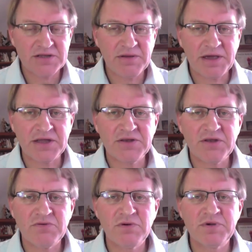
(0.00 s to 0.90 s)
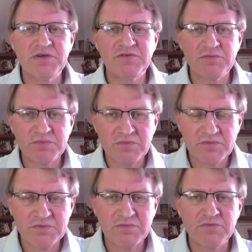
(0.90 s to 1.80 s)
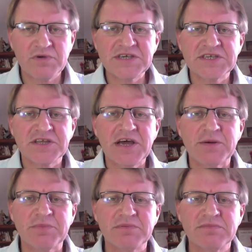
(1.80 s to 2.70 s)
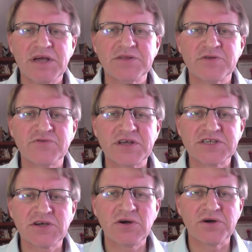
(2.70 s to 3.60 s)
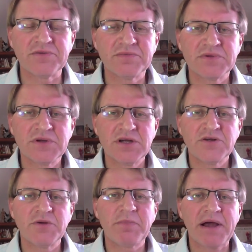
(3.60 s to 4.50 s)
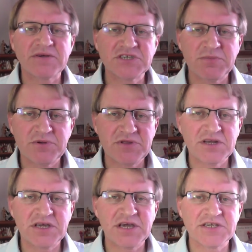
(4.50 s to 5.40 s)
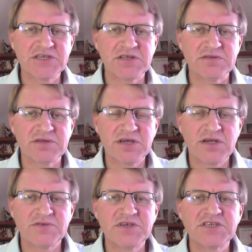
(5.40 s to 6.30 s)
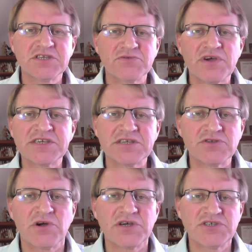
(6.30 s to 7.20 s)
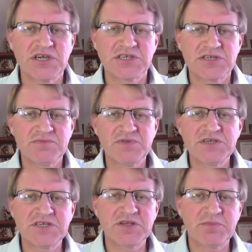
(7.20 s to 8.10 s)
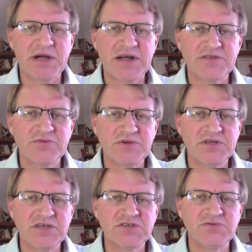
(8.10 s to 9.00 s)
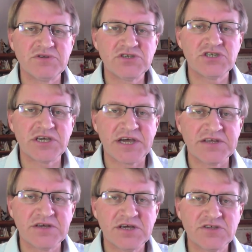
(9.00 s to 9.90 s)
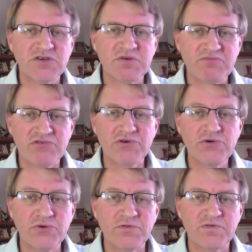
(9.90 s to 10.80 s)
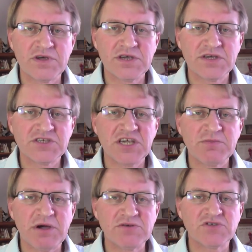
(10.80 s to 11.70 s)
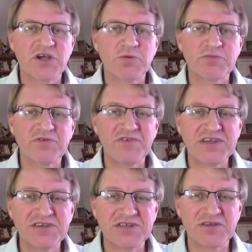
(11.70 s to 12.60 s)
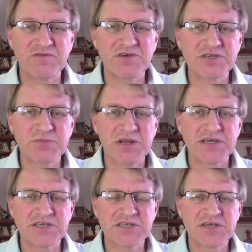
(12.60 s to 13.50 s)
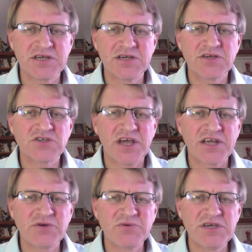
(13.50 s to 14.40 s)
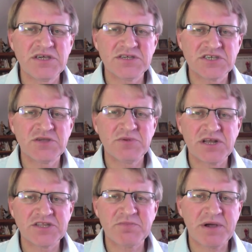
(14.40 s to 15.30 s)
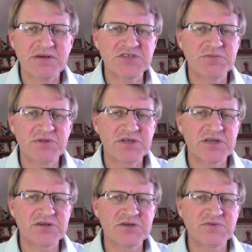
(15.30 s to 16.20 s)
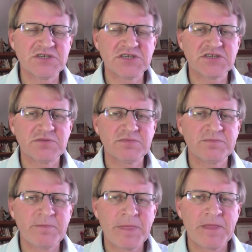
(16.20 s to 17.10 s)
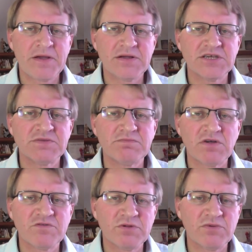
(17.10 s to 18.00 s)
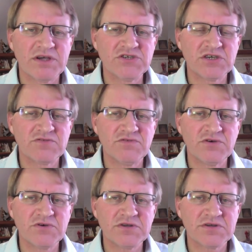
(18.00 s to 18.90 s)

And when we've rested up and the threat's gone, the parasympathetic kicks in. This is the rest and digest. This is the part that we need to initiate to improve SIBO and to help prevent it in the first place. So how do we stimulate the parasympathetic nervous system? There's multiple ways you can do it.